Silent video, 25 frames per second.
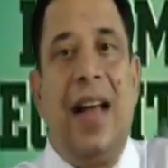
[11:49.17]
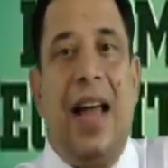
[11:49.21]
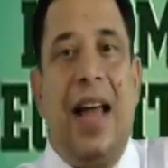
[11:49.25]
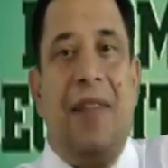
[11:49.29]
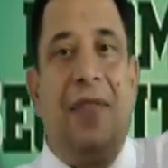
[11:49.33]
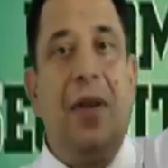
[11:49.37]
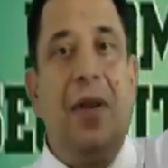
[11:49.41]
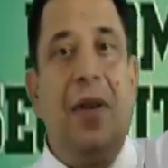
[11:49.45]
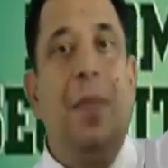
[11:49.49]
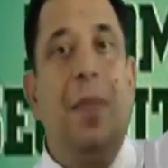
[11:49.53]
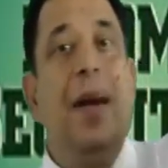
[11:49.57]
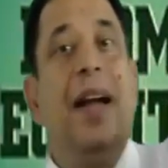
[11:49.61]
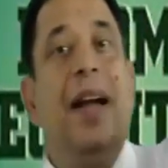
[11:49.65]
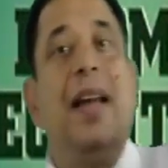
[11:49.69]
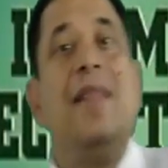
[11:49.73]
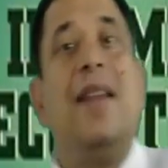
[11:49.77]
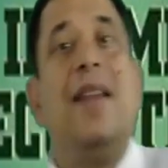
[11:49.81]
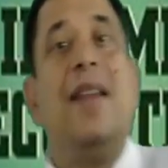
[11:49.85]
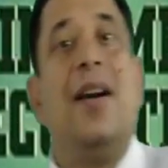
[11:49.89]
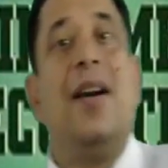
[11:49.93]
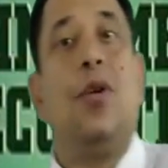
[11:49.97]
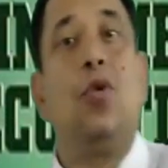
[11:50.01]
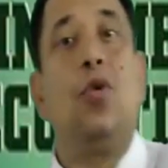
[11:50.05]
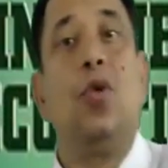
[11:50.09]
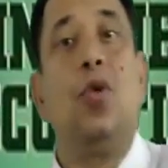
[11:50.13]
Affirmative
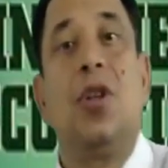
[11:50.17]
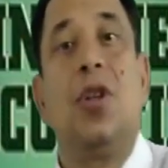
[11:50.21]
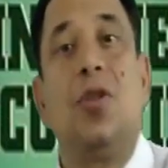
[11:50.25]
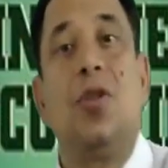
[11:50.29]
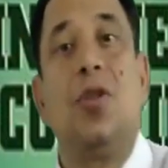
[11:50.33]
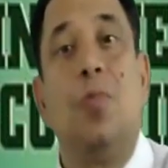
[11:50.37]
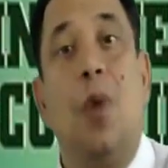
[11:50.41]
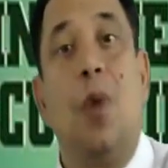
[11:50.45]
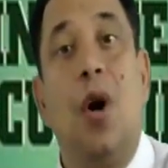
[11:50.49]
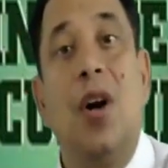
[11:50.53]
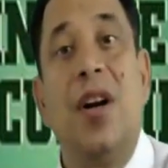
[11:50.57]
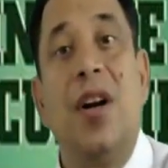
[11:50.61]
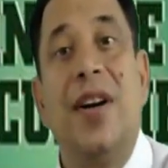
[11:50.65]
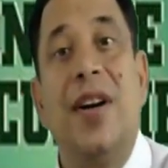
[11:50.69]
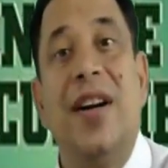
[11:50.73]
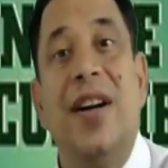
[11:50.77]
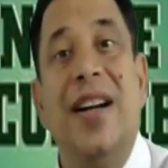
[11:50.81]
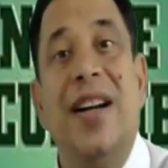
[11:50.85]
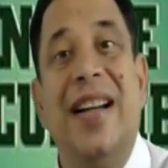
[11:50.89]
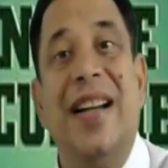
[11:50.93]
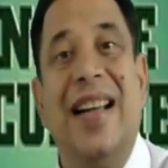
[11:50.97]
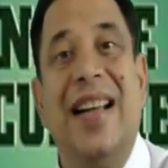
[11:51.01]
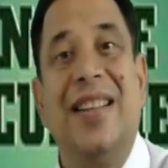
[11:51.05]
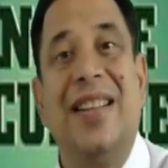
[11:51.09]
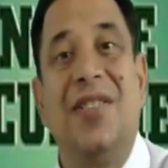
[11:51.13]
are to the smaller
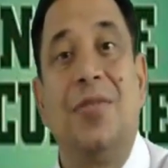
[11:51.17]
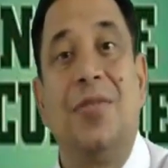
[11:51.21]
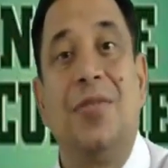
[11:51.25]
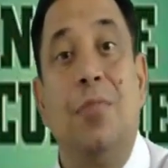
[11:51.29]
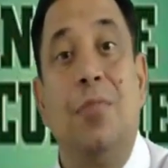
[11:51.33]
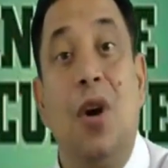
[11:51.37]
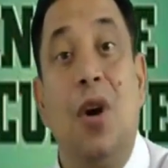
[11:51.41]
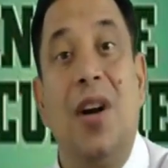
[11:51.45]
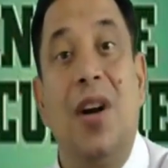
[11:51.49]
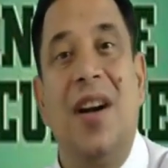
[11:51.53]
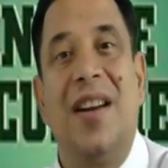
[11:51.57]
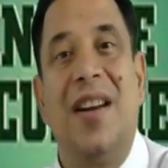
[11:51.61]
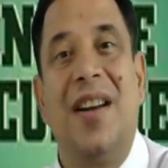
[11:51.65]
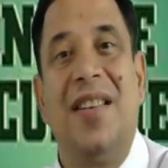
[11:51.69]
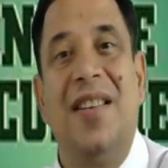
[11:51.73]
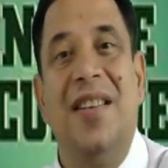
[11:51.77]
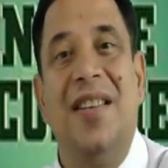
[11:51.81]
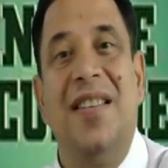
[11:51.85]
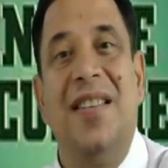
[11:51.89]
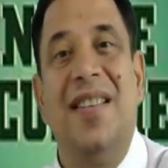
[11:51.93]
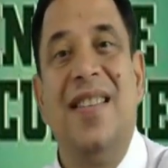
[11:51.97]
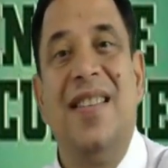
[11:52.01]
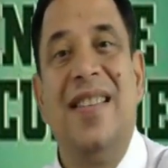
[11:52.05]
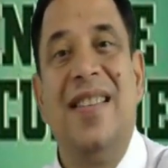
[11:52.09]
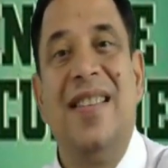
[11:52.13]
context, smaller
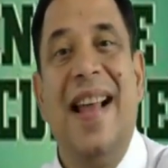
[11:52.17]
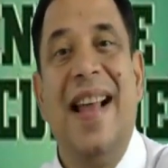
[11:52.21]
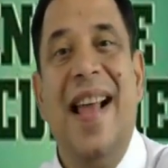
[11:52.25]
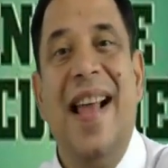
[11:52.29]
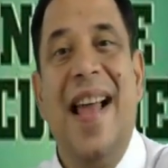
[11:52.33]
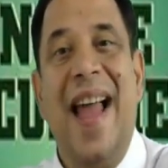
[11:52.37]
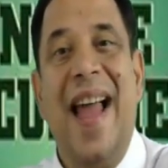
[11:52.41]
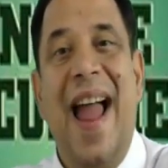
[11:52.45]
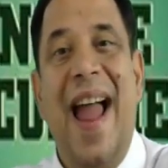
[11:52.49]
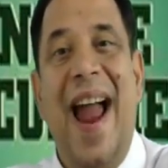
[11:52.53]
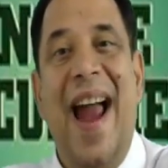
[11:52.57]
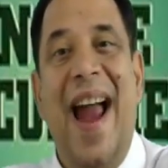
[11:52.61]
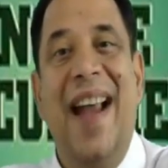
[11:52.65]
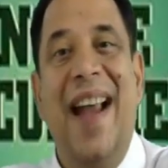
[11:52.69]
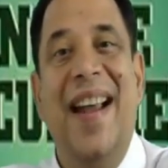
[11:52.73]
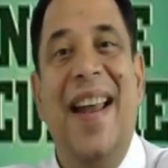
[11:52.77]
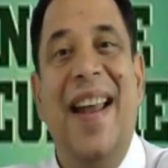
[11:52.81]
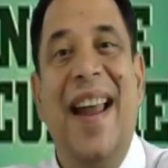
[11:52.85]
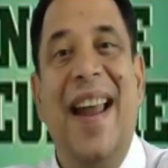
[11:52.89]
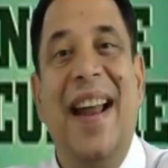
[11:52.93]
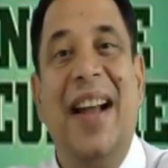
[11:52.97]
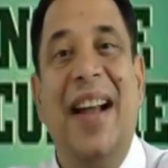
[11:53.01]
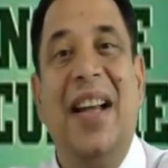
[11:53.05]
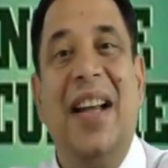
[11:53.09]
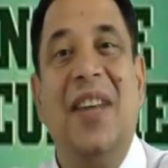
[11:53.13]
decisions,
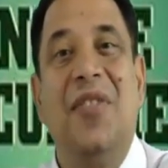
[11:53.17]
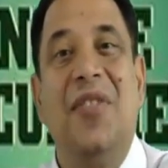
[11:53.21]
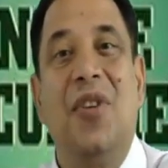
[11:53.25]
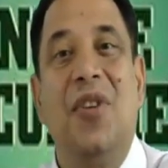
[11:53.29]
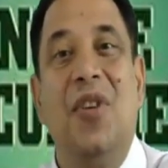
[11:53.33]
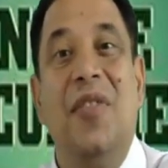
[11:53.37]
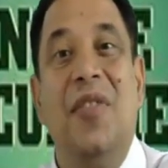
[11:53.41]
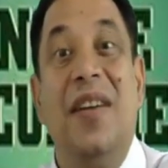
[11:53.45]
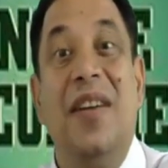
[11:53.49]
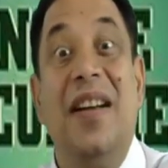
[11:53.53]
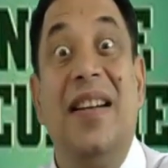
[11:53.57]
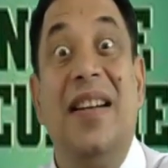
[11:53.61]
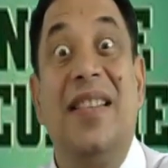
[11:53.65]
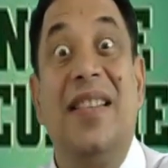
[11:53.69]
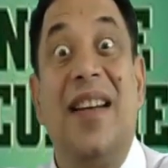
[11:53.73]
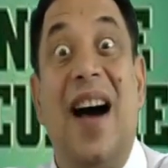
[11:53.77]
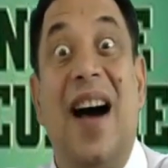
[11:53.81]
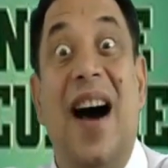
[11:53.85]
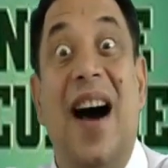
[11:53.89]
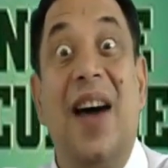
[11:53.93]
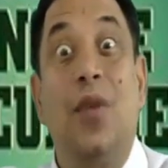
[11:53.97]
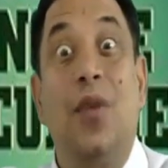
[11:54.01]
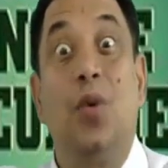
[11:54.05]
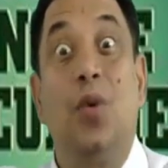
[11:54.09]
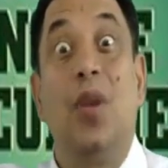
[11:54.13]
and negative covenants
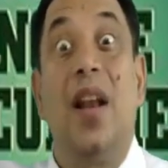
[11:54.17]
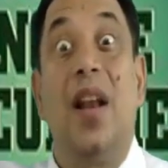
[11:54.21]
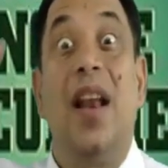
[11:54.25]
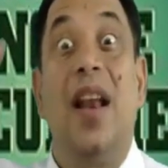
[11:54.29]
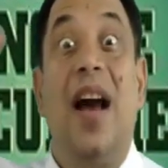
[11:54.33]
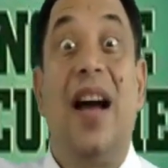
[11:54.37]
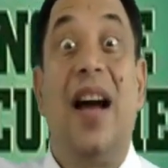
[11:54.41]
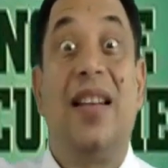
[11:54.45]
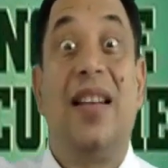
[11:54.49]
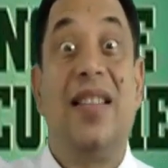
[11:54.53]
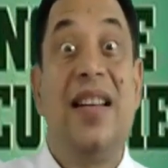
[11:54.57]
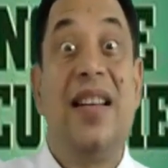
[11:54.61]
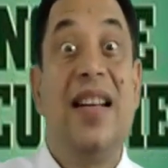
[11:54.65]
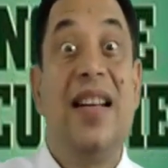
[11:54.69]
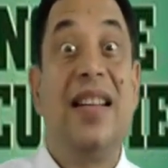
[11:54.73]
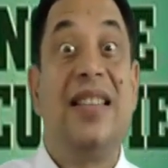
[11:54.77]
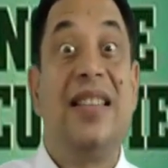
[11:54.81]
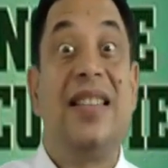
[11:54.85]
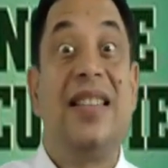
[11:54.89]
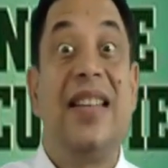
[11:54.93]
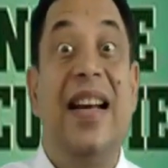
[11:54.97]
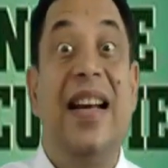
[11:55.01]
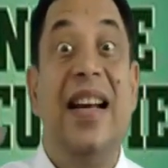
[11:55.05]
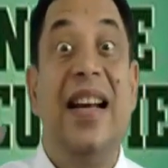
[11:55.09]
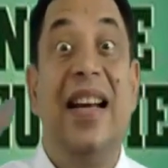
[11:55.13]
are to the larger
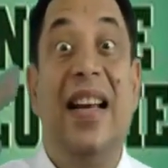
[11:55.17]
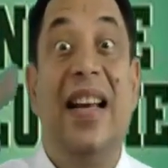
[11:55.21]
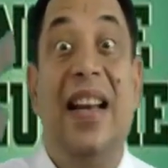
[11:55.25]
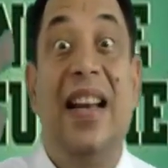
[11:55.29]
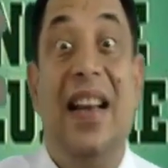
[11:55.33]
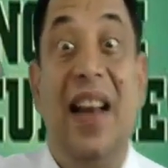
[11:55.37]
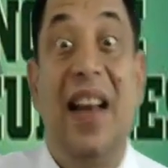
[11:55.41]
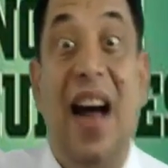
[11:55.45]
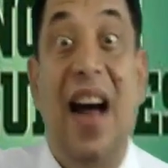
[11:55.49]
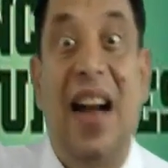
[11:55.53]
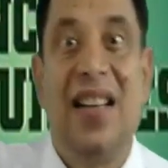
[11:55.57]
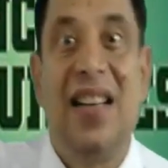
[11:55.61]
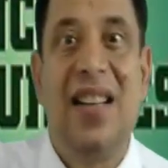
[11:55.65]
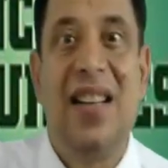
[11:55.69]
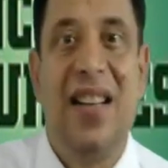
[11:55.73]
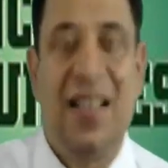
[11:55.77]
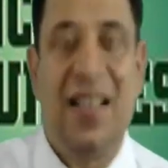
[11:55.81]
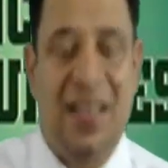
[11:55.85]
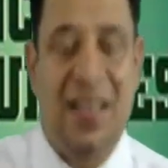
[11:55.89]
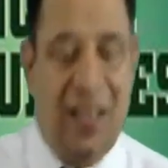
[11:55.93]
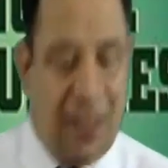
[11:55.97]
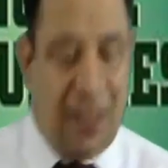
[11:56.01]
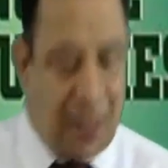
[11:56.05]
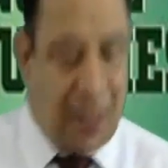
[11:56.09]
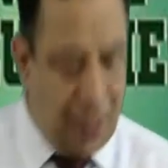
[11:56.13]
extent, larger
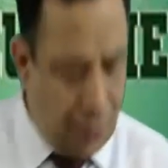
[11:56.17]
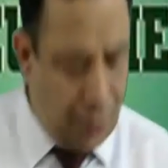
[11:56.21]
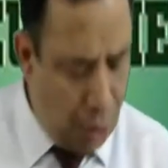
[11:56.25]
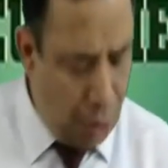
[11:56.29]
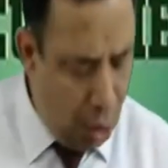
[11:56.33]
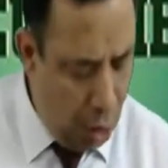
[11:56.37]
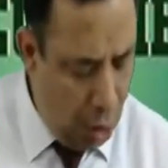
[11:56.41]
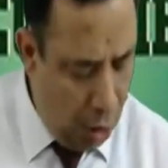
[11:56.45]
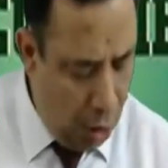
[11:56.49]
decisions.